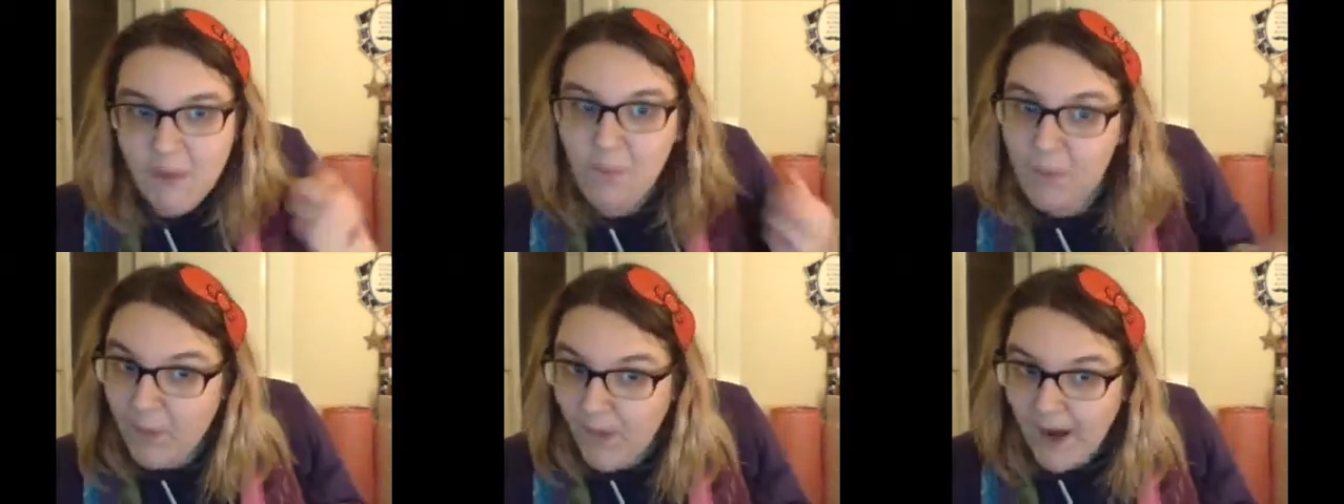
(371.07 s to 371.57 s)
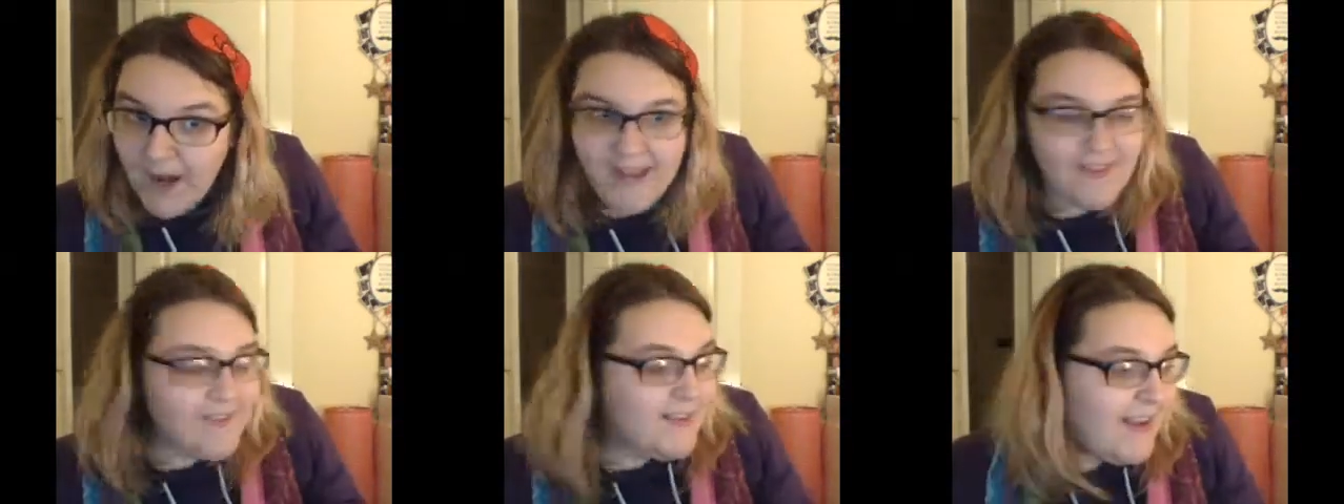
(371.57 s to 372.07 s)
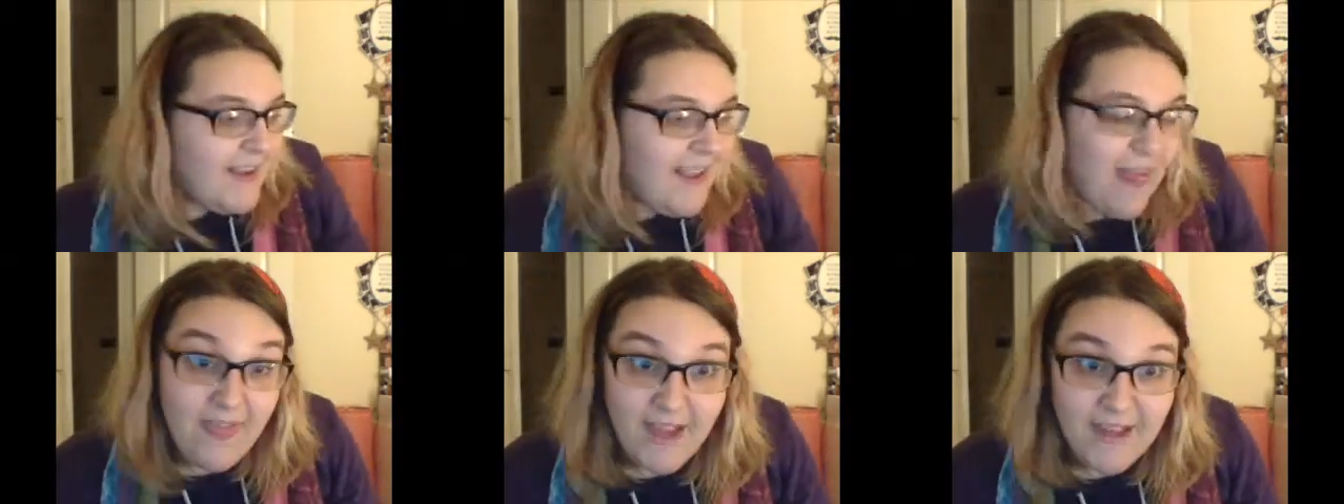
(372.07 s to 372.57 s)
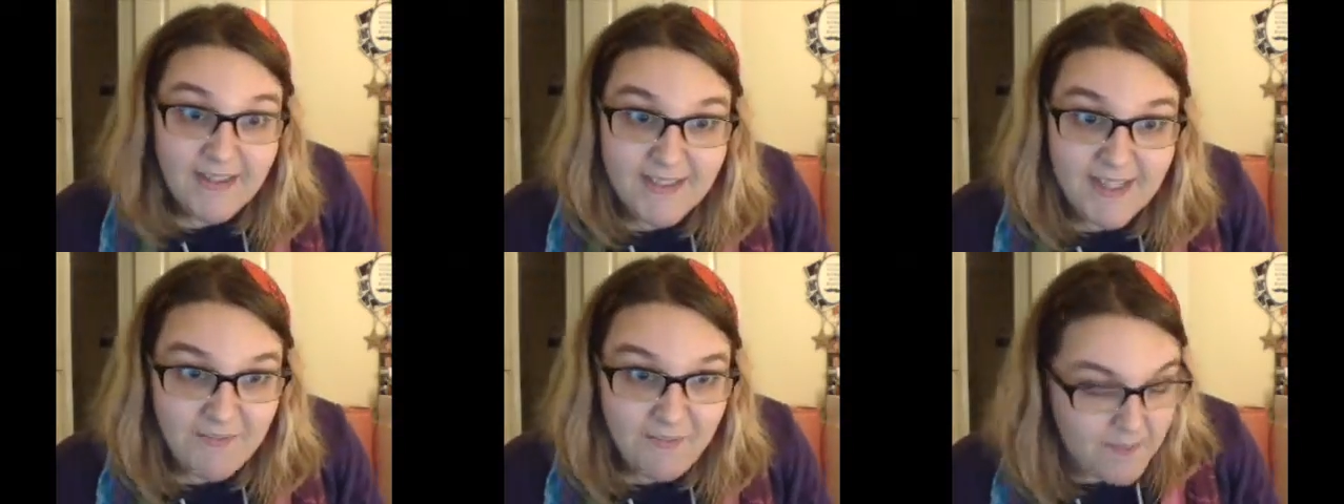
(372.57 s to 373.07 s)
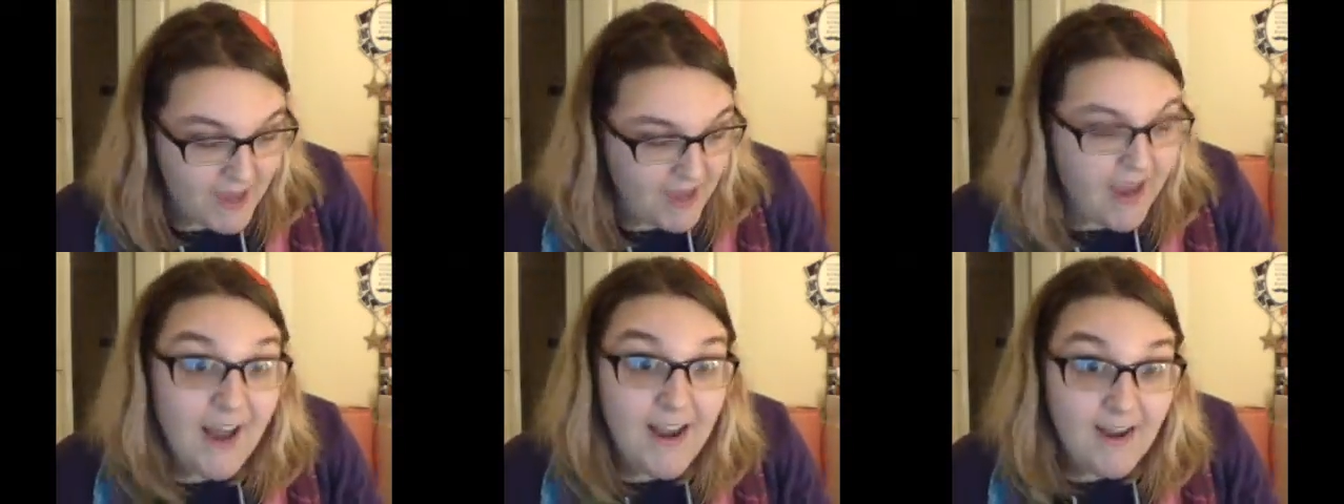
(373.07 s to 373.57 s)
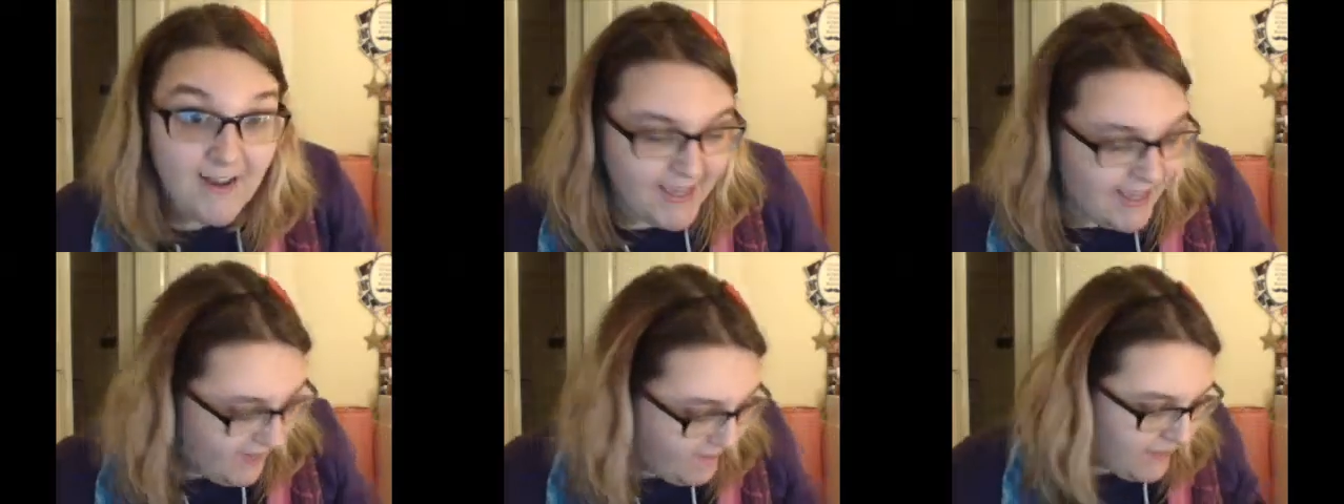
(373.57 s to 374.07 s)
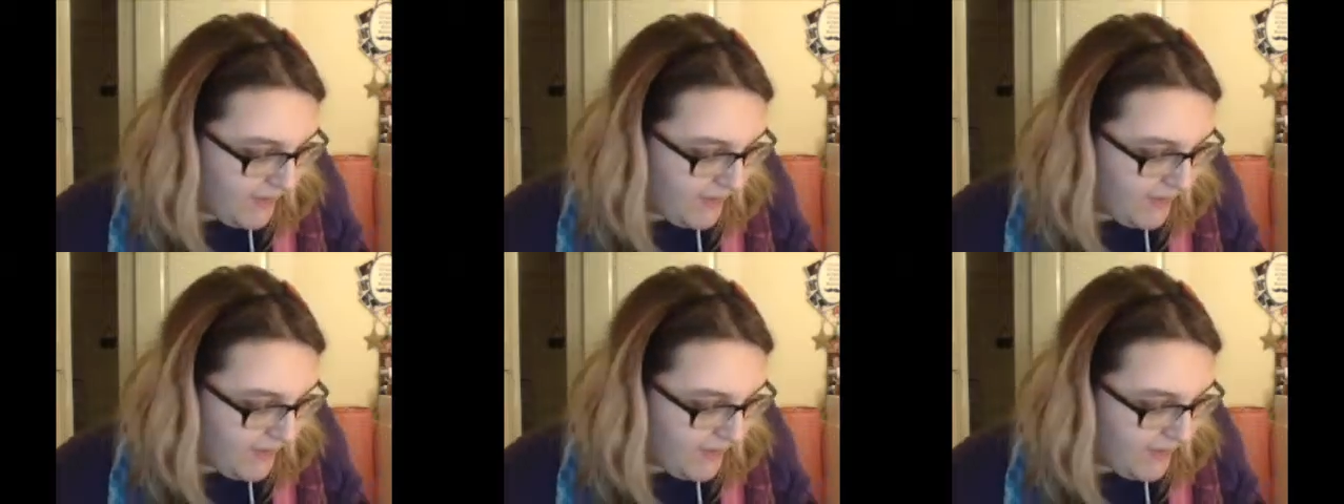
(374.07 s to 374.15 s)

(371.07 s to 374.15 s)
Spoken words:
praise. That does it for me. I like it.